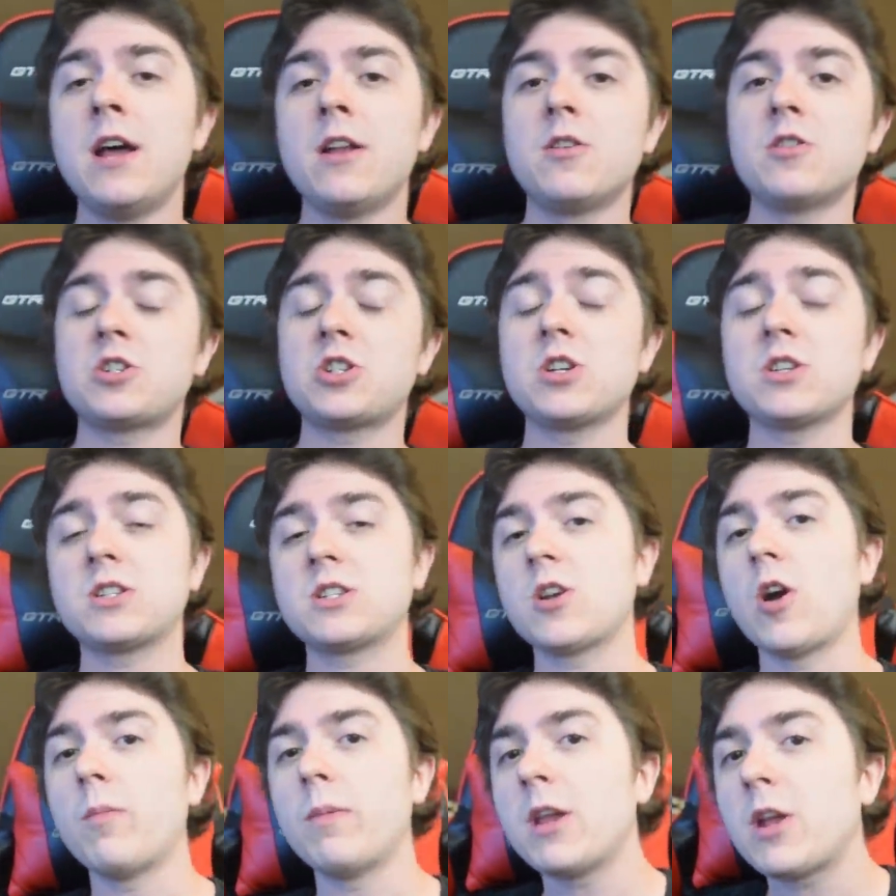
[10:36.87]
There's
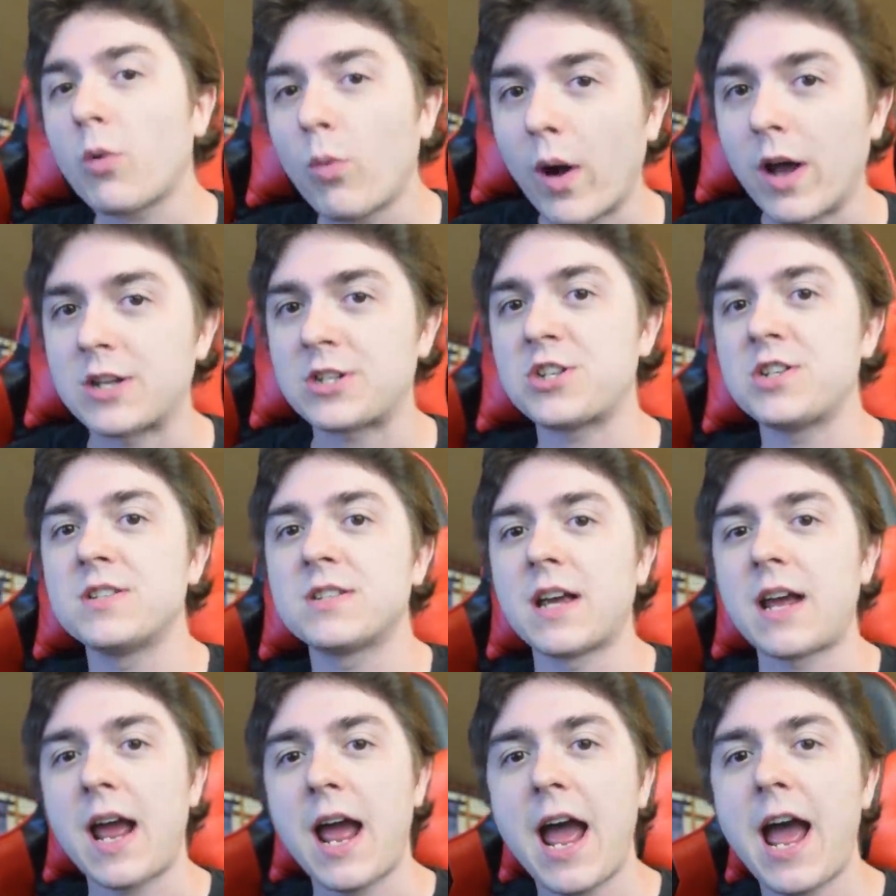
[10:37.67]
just so many
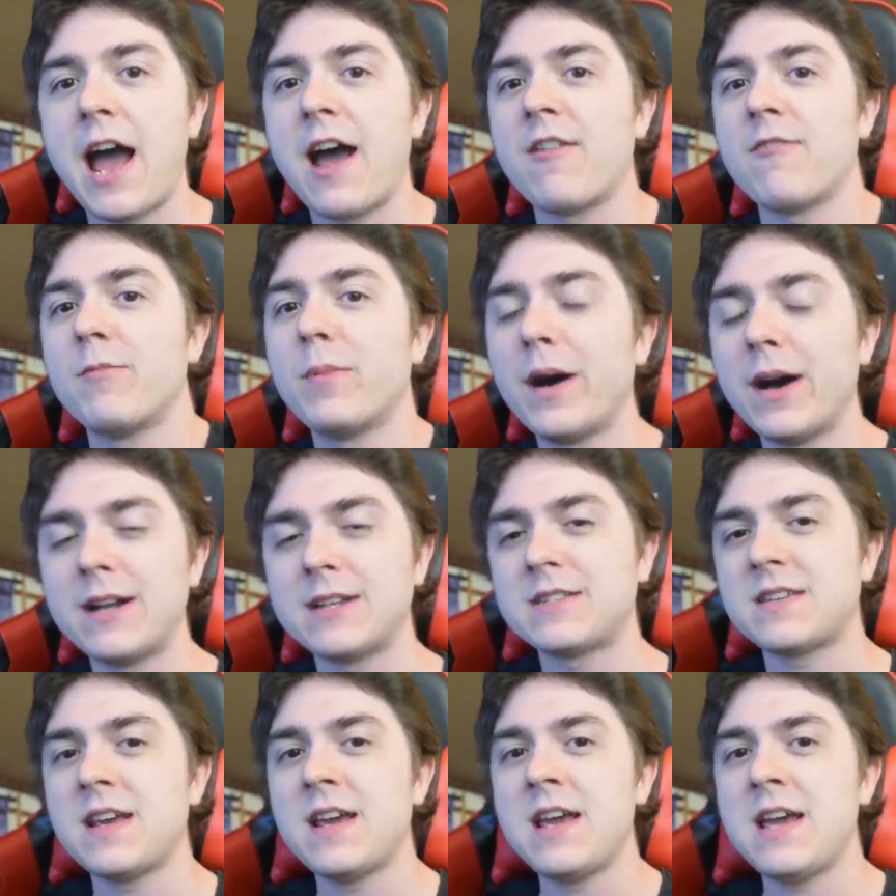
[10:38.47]
questions I have,
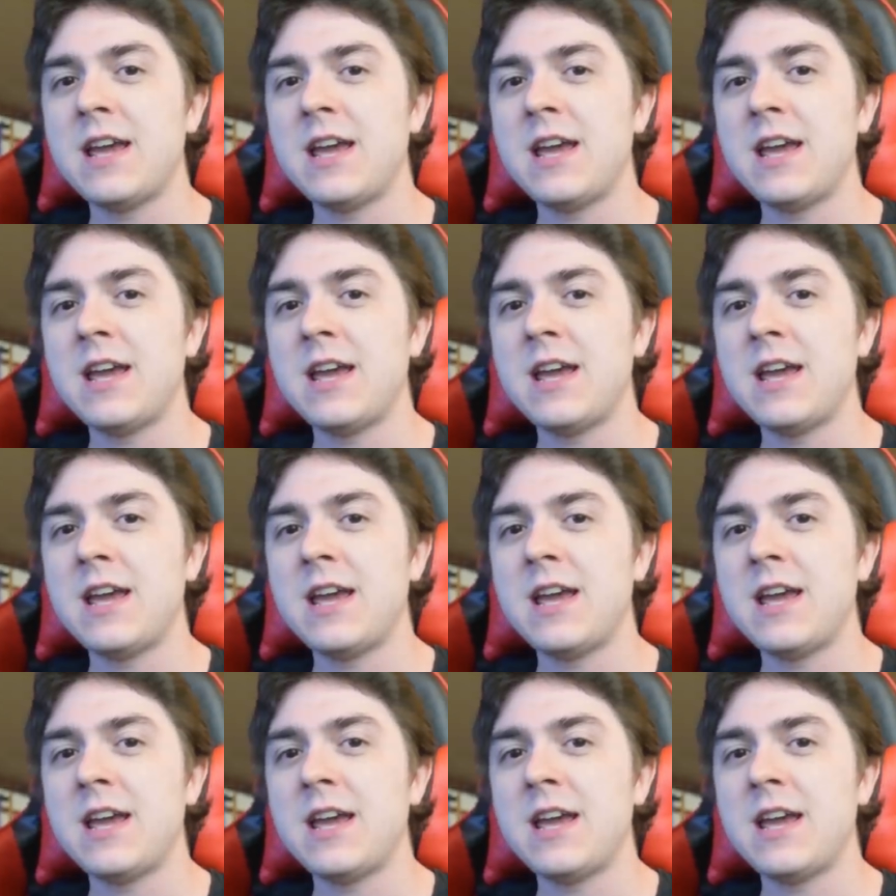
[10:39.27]
but